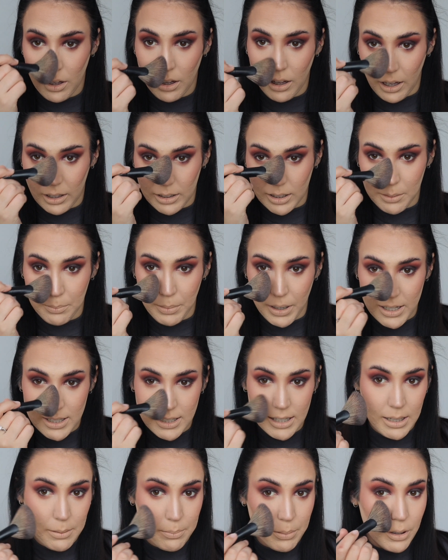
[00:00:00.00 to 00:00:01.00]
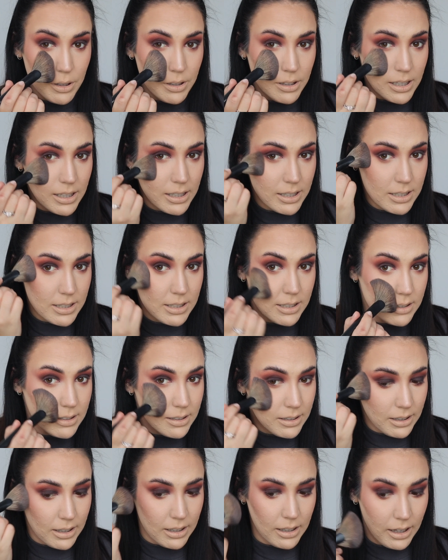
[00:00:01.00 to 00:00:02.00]
And I basically put this
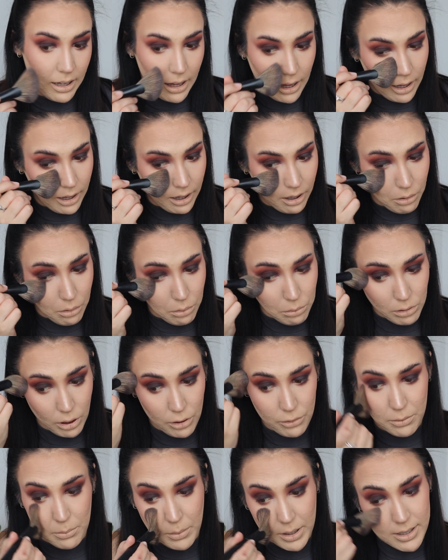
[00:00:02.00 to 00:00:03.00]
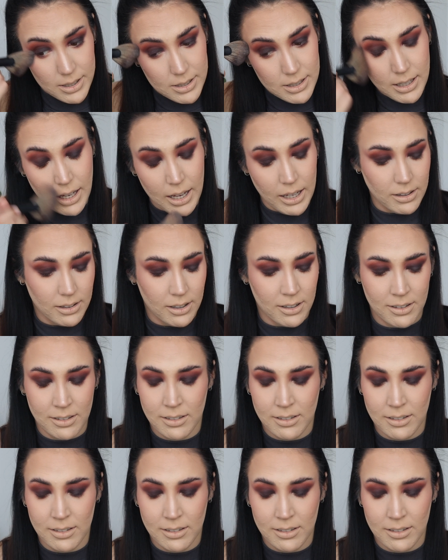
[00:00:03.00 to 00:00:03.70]
all over my skin.